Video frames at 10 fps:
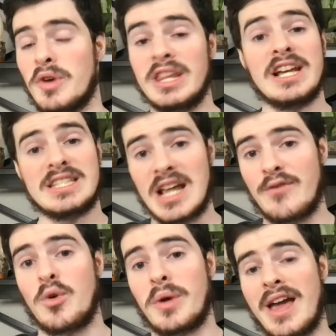Really excited
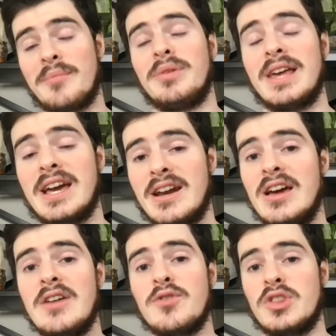for what we have planned
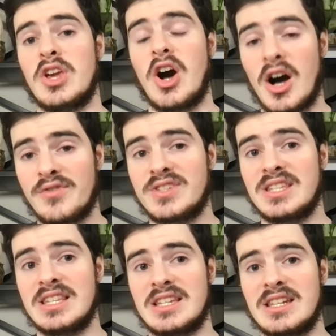for the
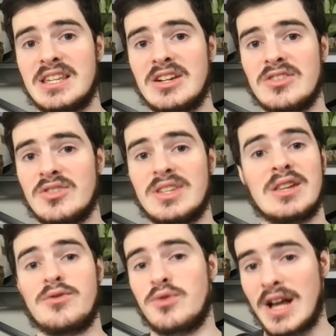offseason here. So tell
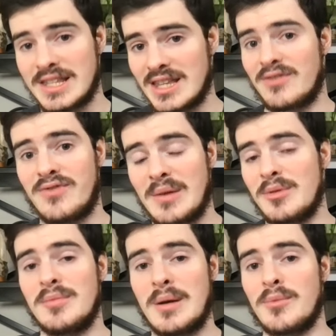a friend, tell a family
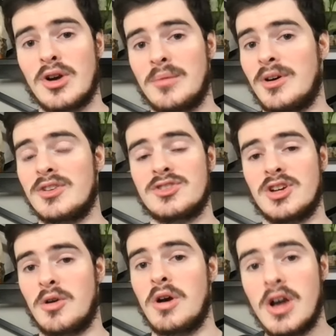member. I'm
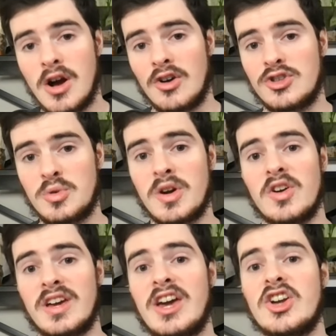also on Twitter
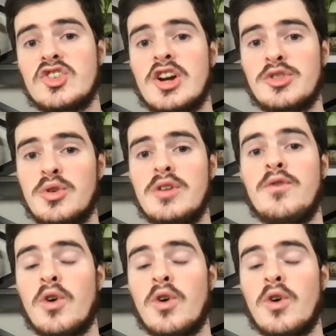at KyleShucker34.